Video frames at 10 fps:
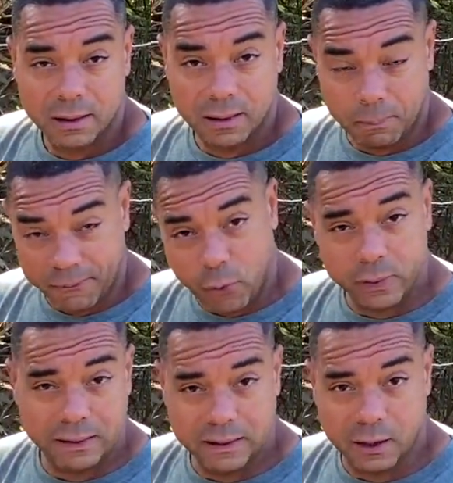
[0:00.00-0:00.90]

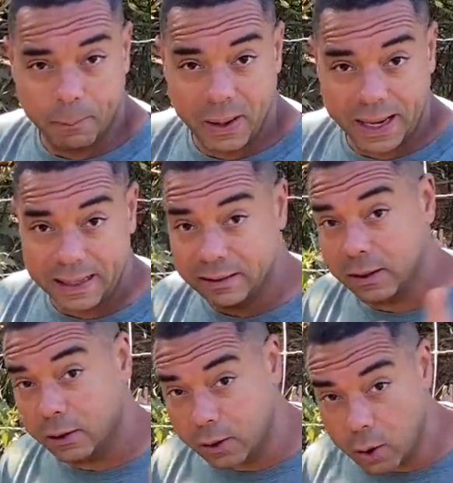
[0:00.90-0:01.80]
before these little piggies
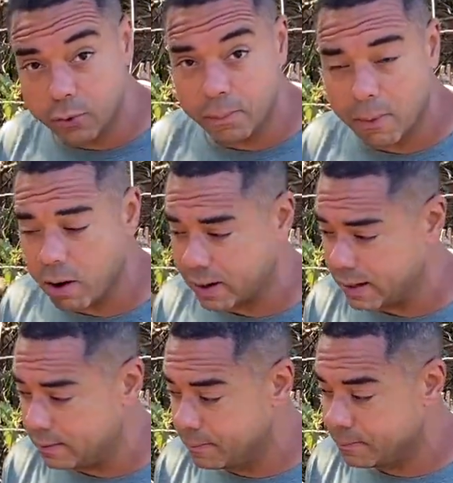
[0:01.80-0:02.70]
go to the
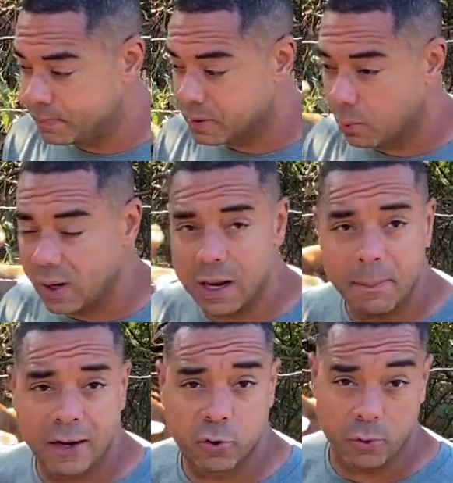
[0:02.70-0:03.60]
market, we got to
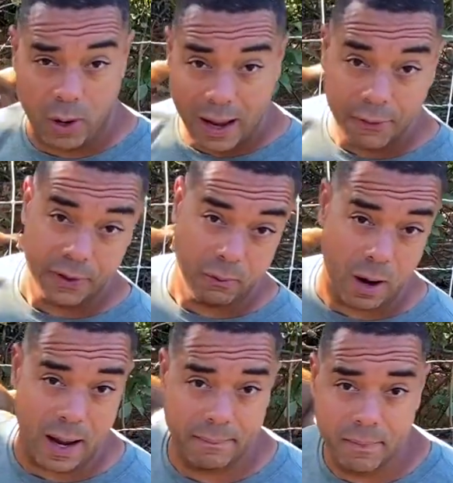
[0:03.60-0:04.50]
make sure they're healthy,
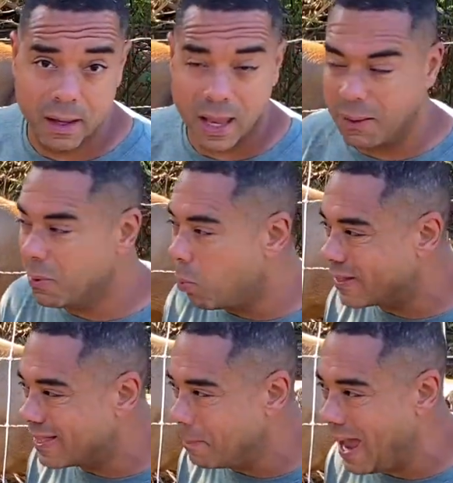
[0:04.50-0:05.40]
right? And we
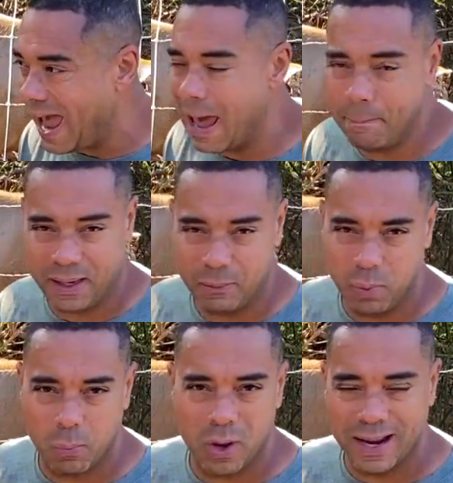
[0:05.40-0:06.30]
want them happy.
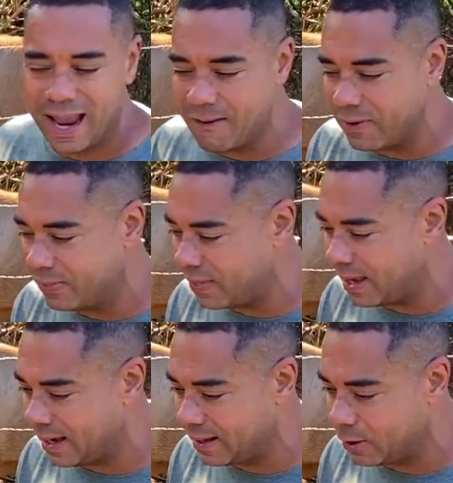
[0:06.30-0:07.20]
We want
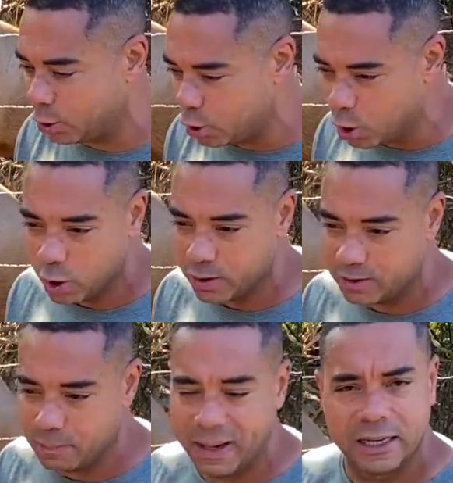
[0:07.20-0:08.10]
everything
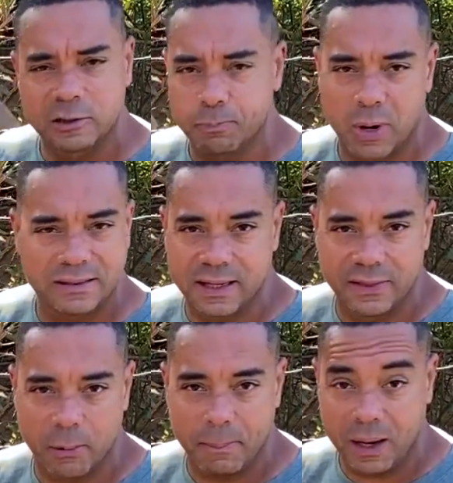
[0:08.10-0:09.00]
good to be expressed in
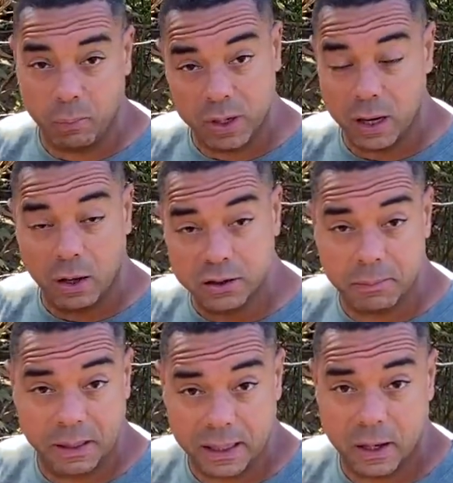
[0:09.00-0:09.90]
their meat when it
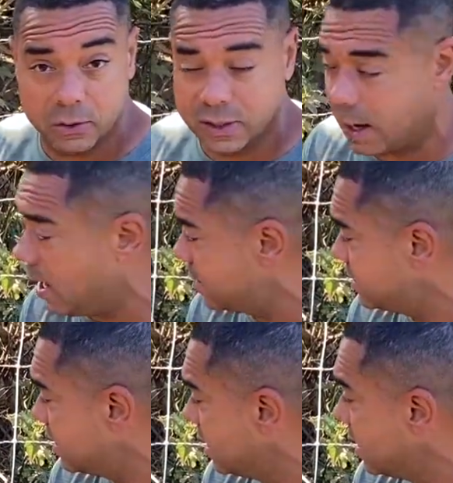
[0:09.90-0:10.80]
ultimately goes to us.